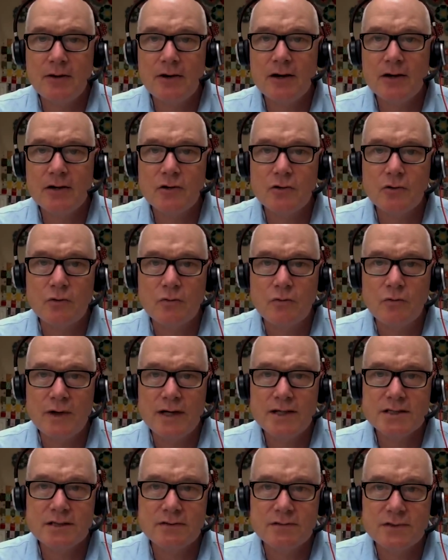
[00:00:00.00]
the article
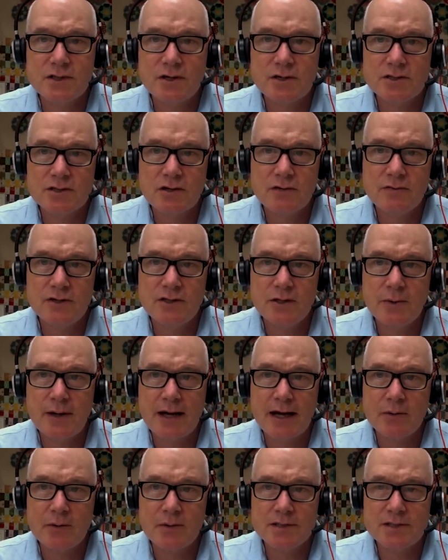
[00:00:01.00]
risk of sars-cov-2
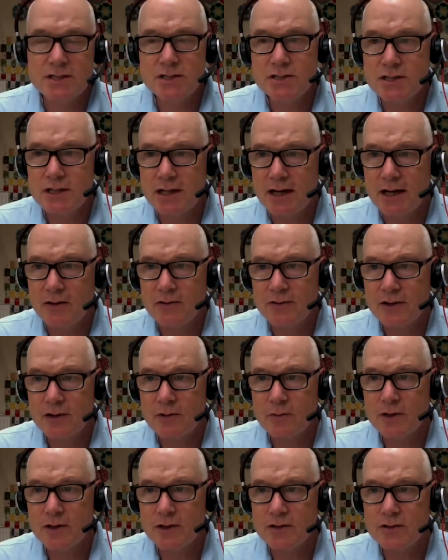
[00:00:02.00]
acquisition in
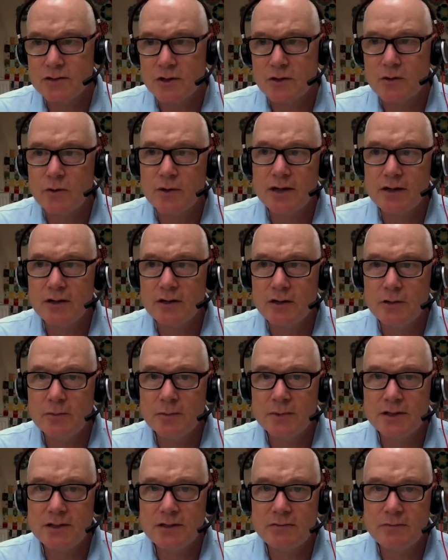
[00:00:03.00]
healthcare workers according to
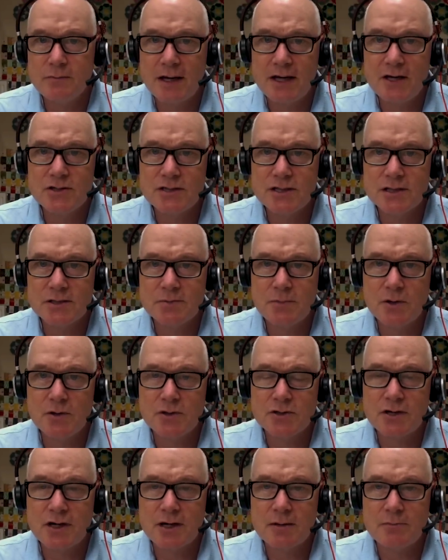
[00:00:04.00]
cumulative patient
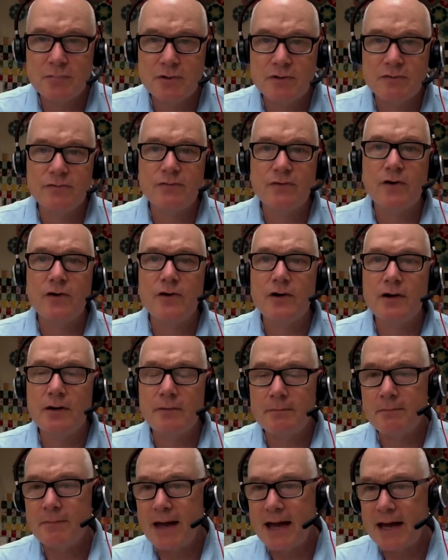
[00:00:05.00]
exposure and preferred
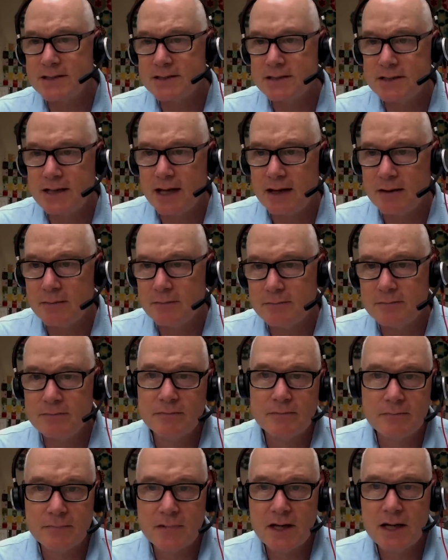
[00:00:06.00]
mask tape
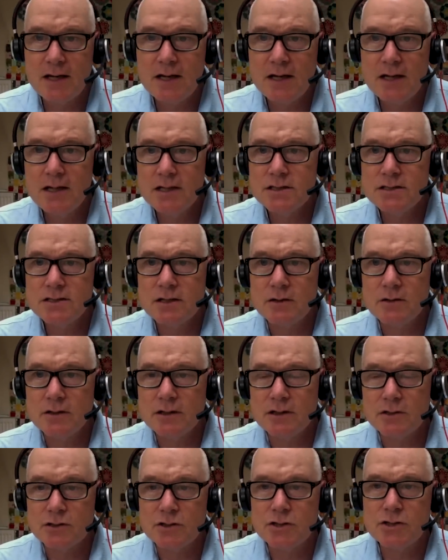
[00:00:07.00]
so, a
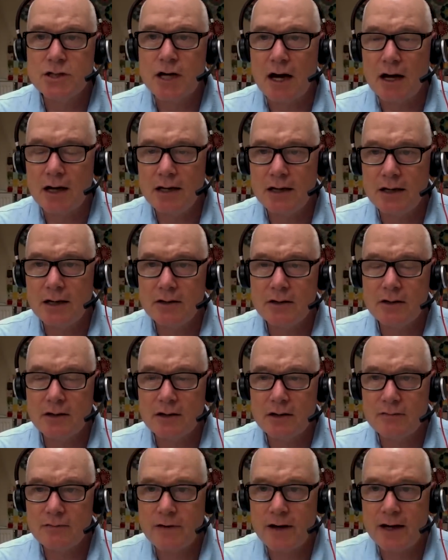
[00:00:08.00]
little shock here, you're
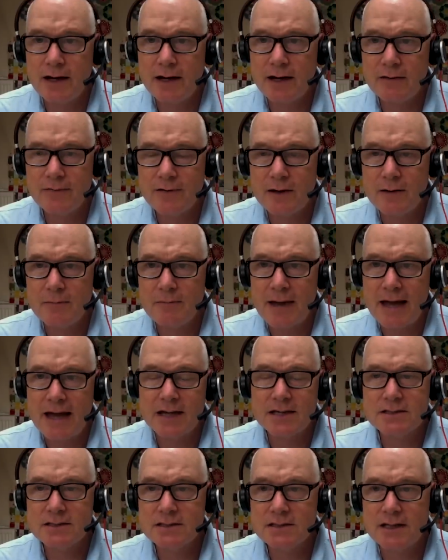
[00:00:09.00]
going to find out that
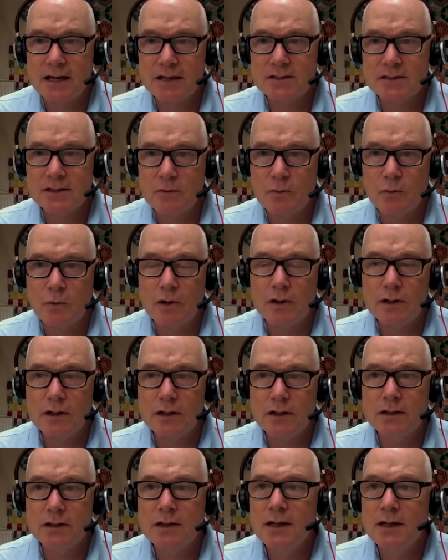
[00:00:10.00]
masks actually
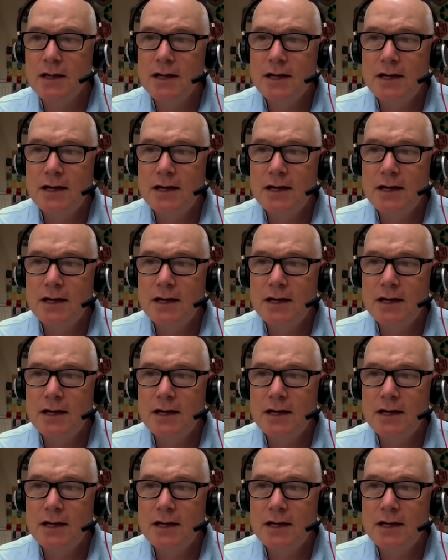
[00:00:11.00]
work.